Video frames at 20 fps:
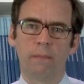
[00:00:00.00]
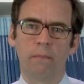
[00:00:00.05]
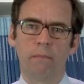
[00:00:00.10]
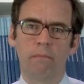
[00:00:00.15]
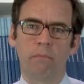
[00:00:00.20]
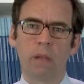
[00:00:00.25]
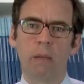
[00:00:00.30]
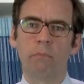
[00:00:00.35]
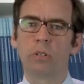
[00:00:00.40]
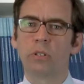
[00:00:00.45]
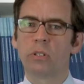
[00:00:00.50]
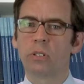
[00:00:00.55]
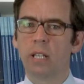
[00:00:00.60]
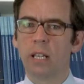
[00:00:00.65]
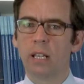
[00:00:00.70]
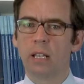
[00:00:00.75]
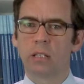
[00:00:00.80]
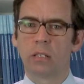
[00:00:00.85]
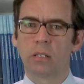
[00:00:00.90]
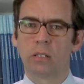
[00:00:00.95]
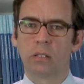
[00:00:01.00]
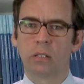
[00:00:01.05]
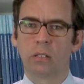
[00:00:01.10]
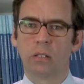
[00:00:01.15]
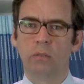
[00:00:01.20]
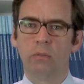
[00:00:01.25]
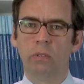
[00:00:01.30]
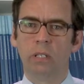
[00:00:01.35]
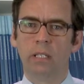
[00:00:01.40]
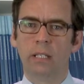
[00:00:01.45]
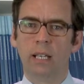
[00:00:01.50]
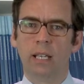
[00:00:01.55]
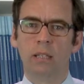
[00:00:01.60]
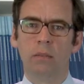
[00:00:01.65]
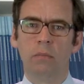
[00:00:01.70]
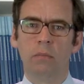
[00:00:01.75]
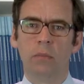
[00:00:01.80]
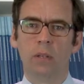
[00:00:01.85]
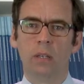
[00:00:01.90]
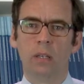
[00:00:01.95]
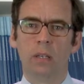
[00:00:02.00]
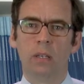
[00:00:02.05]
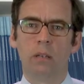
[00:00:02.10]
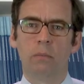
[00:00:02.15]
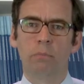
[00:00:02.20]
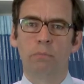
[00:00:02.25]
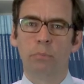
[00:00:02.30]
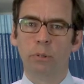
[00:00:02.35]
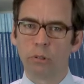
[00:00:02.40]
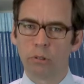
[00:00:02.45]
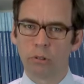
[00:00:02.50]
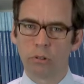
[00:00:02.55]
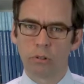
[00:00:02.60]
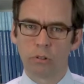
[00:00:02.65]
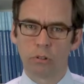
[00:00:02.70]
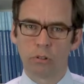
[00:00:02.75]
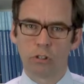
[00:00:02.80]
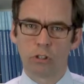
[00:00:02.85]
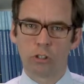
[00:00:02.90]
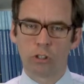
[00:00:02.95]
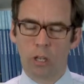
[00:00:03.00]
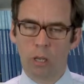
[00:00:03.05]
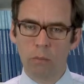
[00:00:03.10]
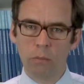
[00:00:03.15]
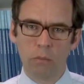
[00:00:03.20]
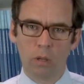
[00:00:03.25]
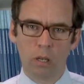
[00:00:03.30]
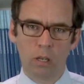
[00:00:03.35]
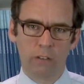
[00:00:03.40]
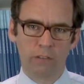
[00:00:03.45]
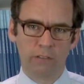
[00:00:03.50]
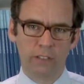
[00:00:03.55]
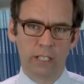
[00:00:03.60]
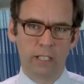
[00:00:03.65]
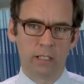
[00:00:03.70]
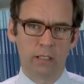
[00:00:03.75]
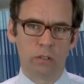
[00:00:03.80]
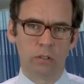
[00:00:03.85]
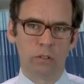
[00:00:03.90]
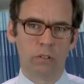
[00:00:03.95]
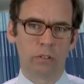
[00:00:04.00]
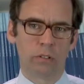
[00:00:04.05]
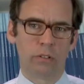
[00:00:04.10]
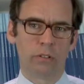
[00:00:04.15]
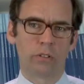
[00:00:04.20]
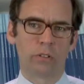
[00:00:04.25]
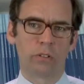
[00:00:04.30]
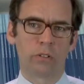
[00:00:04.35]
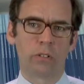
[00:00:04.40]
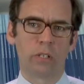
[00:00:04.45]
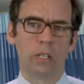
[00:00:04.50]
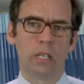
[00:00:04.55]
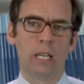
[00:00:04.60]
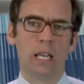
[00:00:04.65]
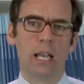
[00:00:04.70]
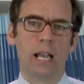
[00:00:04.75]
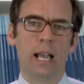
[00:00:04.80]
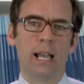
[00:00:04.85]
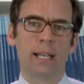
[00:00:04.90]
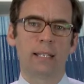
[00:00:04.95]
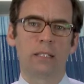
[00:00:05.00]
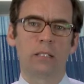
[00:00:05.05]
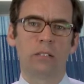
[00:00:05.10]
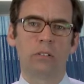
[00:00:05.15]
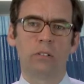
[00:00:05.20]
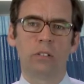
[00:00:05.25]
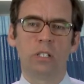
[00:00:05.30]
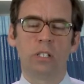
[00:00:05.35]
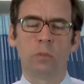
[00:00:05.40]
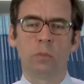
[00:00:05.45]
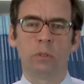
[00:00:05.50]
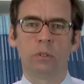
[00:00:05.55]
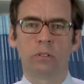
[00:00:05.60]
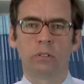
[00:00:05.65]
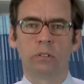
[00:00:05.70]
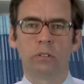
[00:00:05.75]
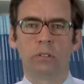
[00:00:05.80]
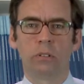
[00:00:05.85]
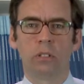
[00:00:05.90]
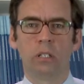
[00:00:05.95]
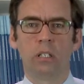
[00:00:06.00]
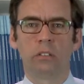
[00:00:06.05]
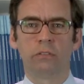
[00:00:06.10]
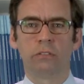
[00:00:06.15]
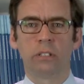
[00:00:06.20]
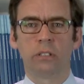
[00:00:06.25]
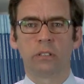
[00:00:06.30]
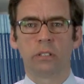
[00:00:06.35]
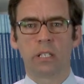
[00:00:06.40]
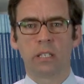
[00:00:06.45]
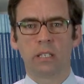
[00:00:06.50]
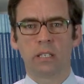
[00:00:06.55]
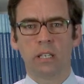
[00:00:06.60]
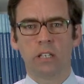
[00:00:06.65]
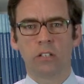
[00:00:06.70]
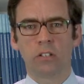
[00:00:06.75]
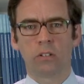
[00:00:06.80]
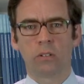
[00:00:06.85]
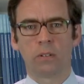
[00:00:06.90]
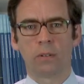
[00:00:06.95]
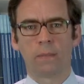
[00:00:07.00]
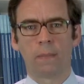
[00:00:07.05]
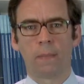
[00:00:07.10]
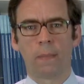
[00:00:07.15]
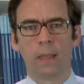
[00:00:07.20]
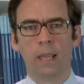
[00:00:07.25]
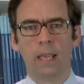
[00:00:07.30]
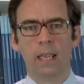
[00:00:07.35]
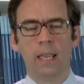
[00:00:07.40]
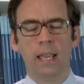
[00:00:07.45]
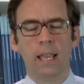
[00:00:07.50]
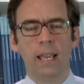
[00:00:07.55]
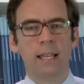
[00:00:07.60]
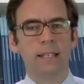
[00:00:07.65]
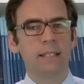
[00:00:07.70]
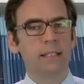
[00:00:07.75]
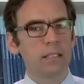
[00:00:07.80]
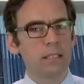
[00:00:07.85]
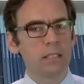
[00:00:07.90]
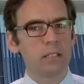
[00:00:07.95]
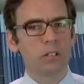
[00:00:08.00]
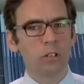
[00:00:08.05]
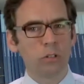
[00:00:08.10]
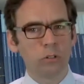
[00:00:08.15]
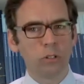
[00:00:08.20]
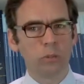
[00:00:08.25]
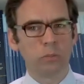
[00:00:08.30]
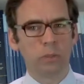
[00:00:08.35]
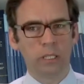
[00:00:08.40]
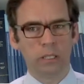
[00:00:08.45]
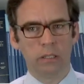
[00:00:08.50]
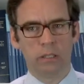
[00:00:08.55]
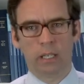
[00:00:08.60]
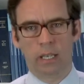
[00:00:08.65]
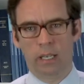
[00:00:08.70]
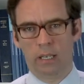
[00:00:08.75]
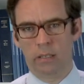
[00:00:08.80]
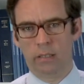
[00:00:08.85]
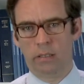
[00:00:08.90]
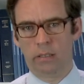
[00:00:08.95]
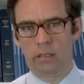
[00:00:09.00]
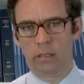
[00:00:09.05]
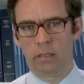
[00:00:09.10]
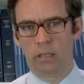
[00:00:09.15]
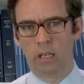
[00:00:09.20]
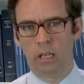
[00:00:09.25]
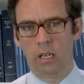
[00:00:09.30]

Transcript: Member states will then put some of their organs at the disposal of the organization. And this is notably the case